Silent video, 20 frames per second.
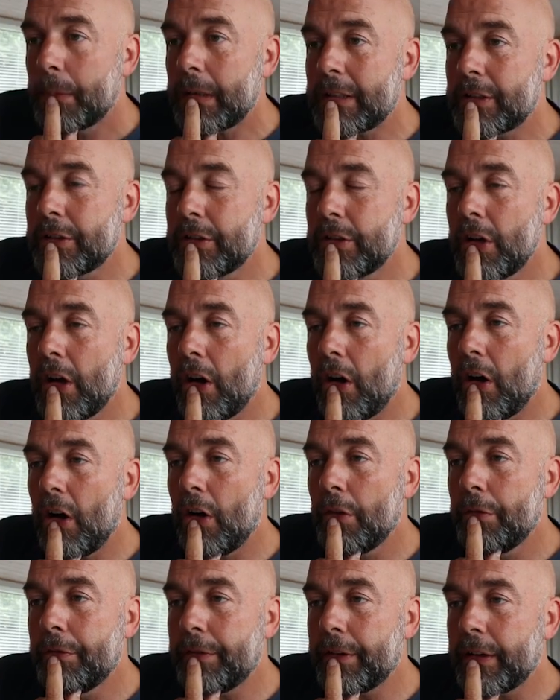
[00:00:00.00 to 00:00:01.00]
but it's not
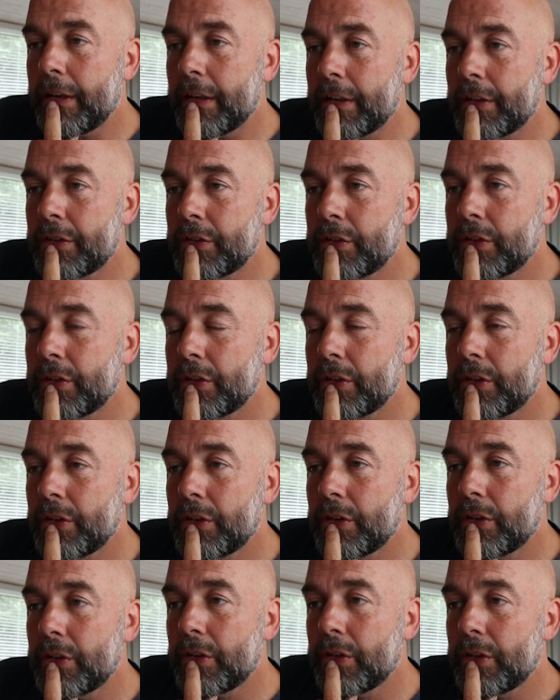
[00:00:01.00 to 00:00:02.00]
obvious
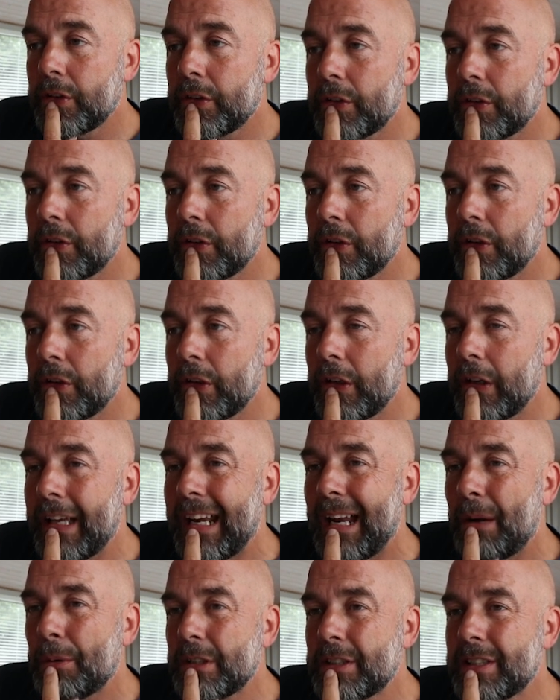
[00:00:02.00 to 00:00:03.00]

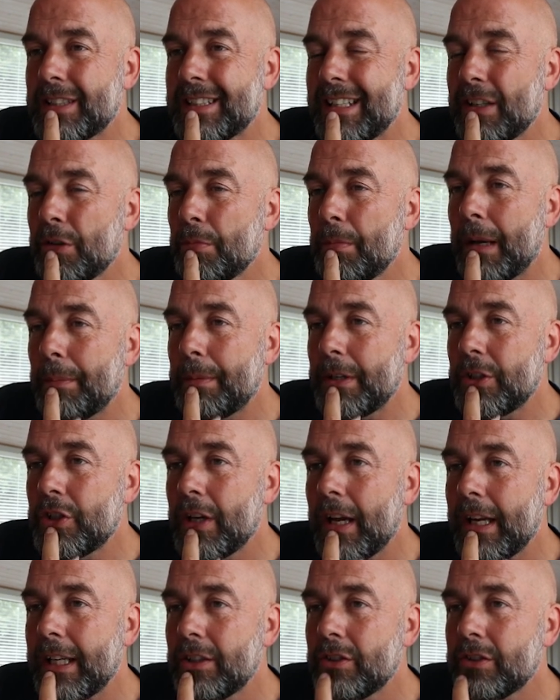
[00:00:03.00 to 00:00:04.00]
and I would still maybe
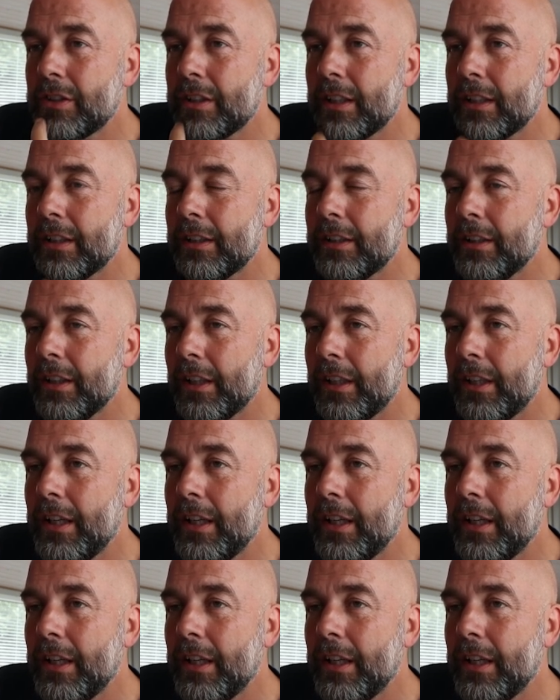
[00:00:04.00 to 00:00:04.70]
change the, the